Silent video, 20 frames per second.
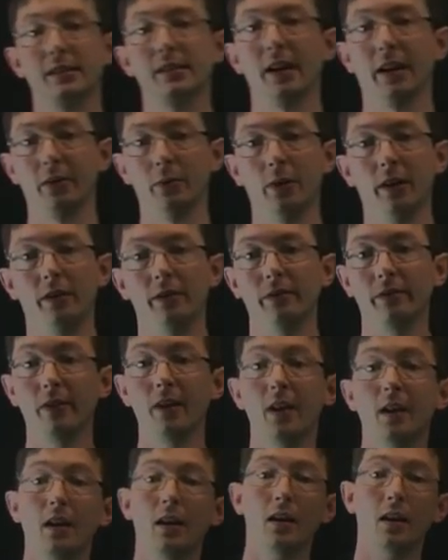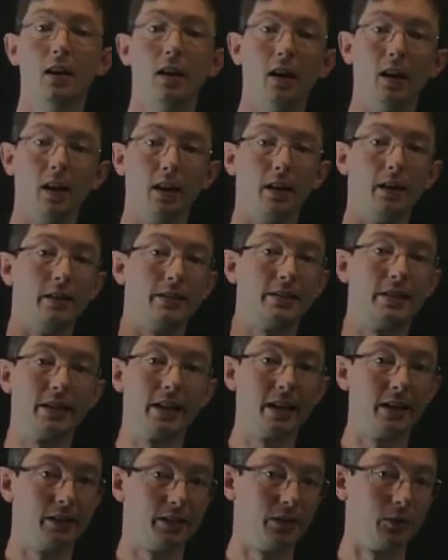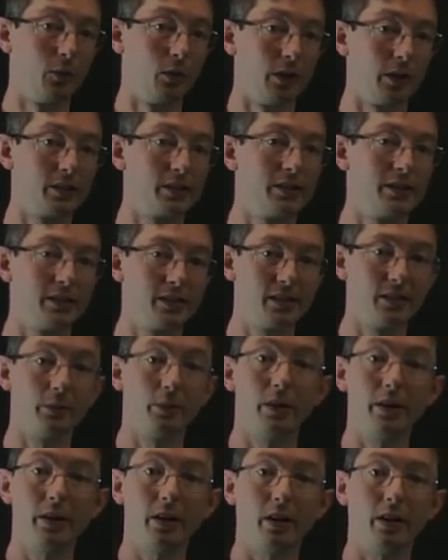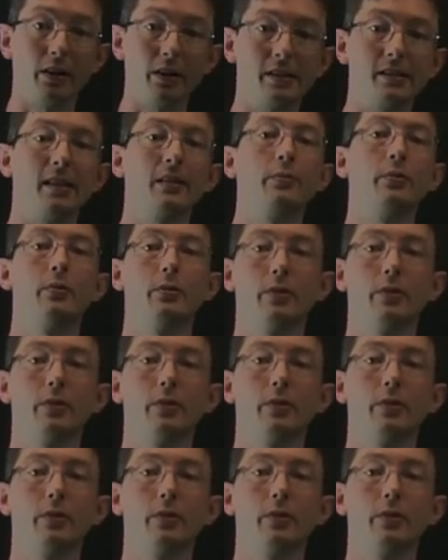sine wave uh, to get it to work. So this is a really hard example